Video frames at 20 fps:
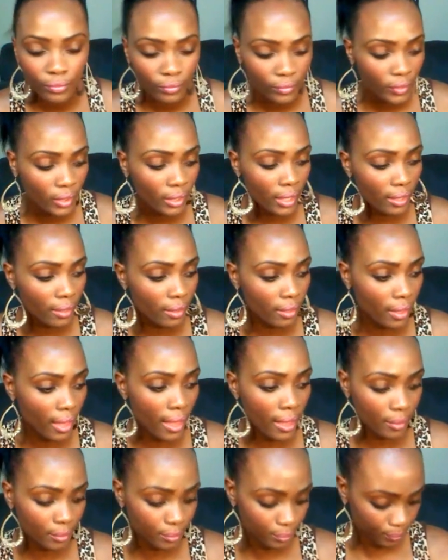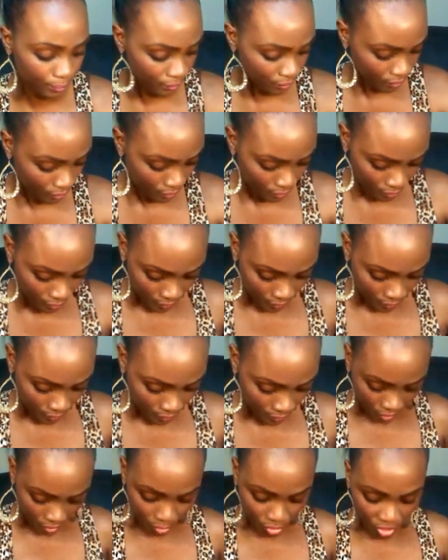Like that.
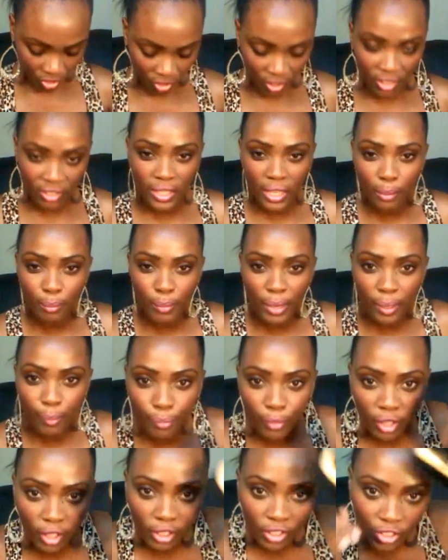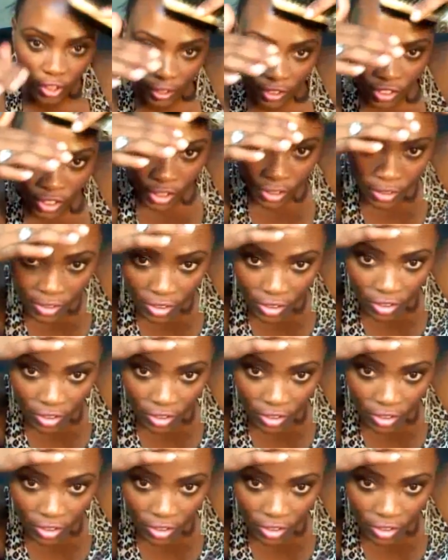So I'm just going to take my brush and just